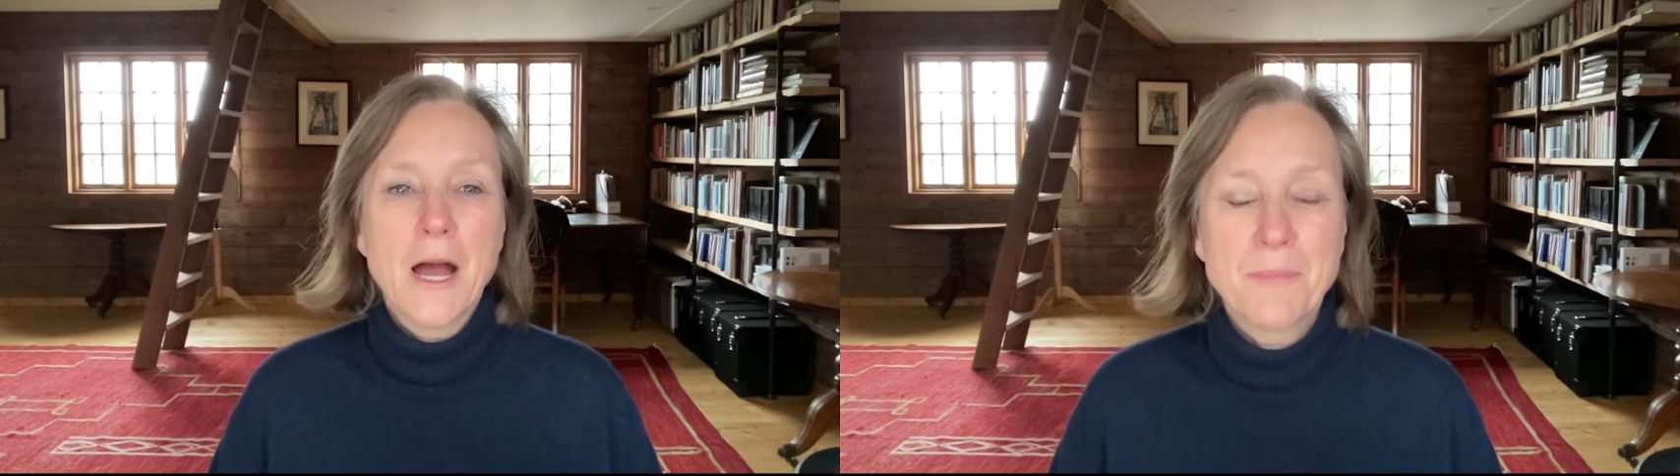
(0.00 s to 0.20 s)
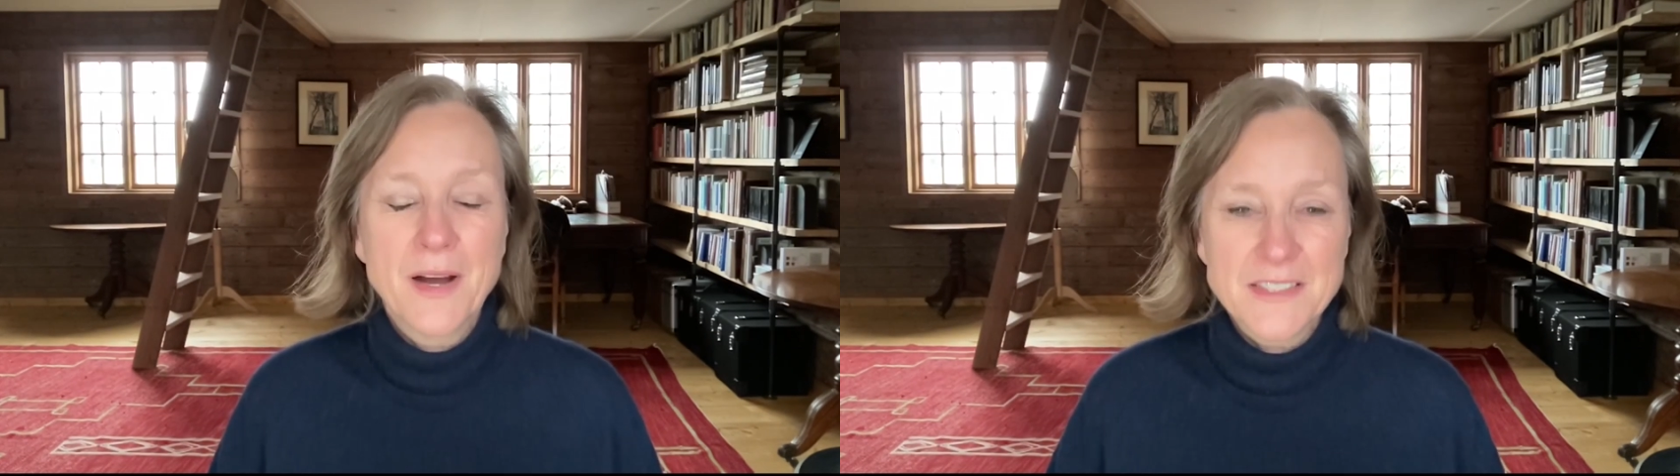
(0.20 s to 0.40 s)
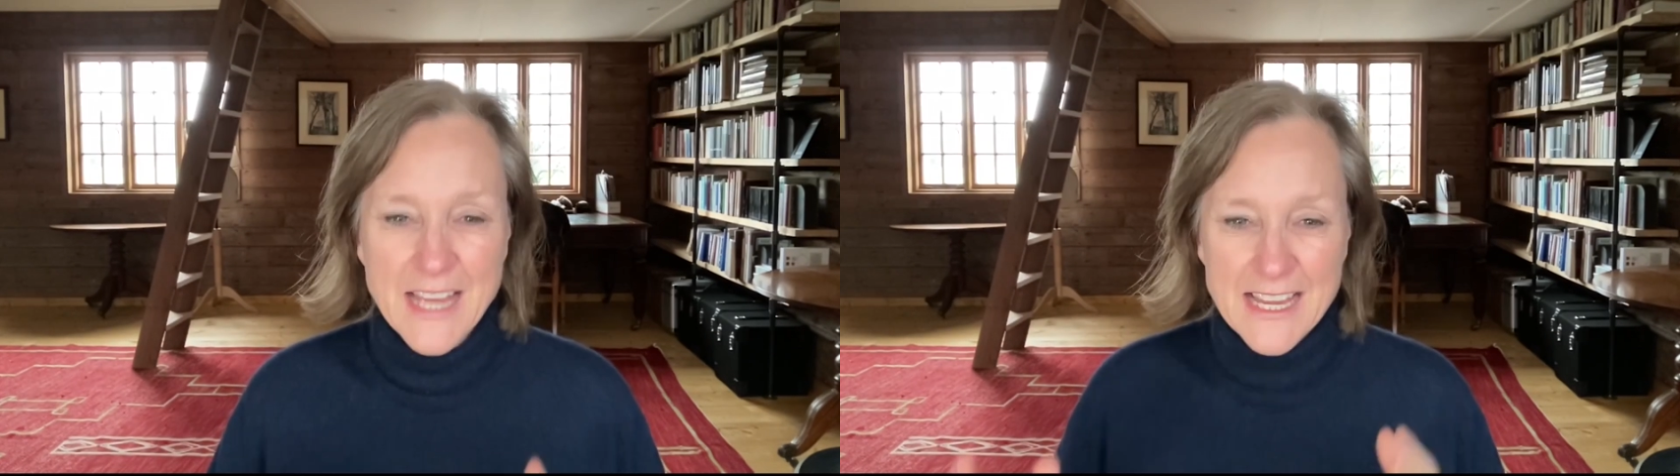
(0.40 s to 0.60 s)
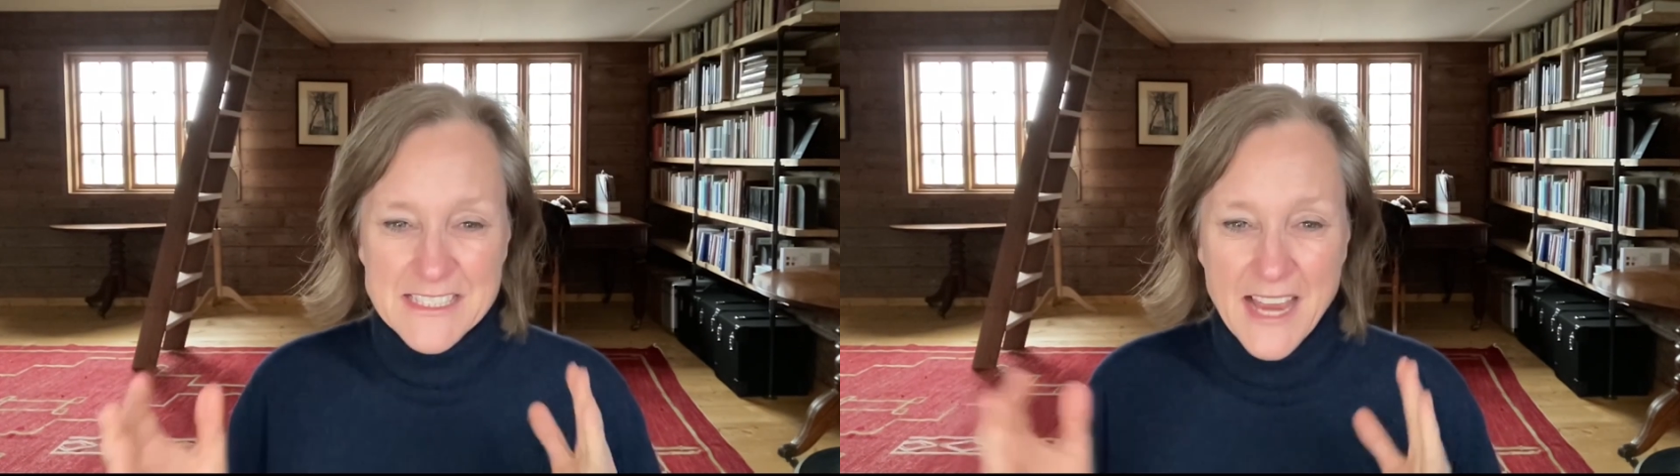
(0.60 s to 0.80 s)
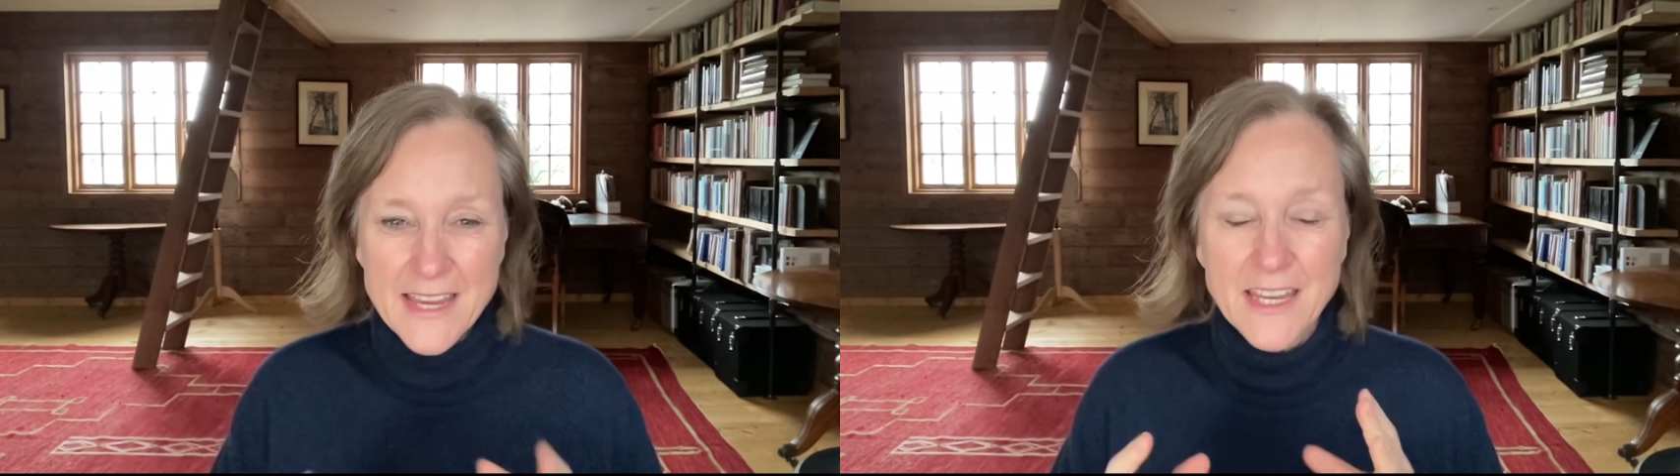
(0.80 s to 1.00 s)
But
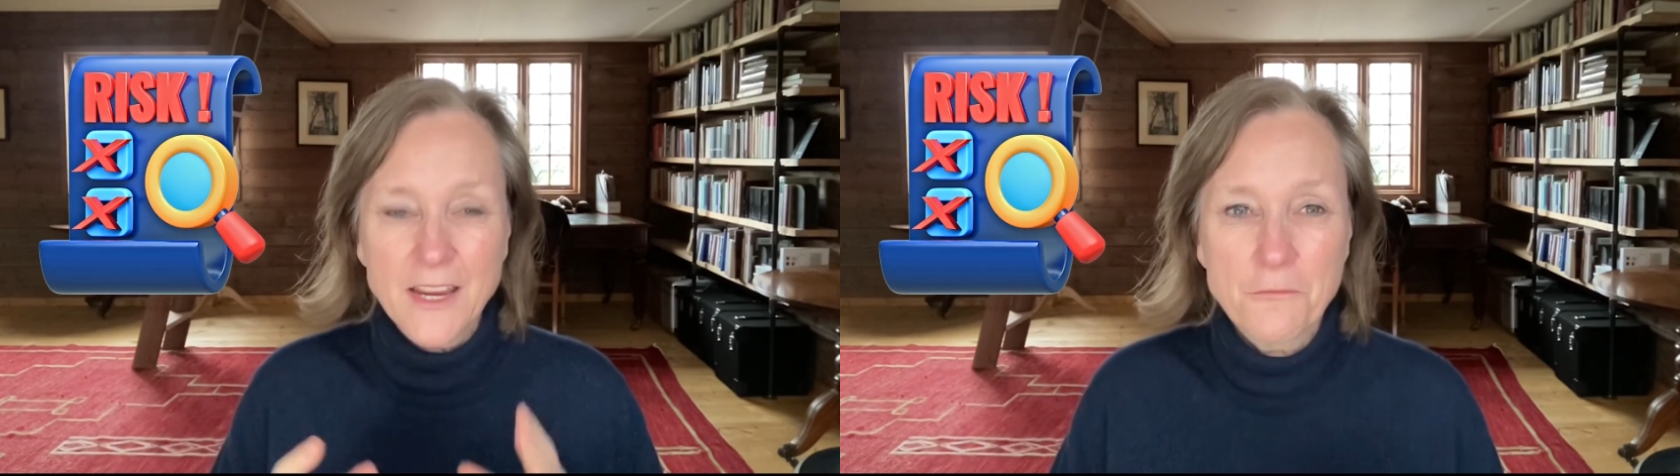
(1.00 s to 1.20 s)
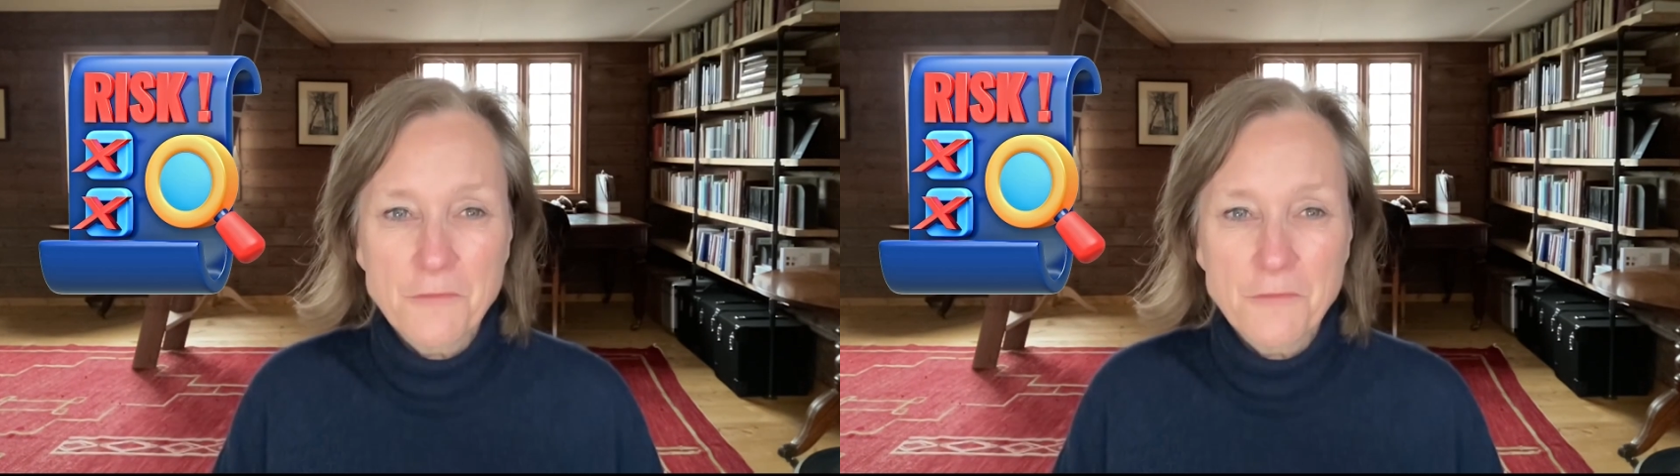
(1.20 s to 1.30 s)
taking a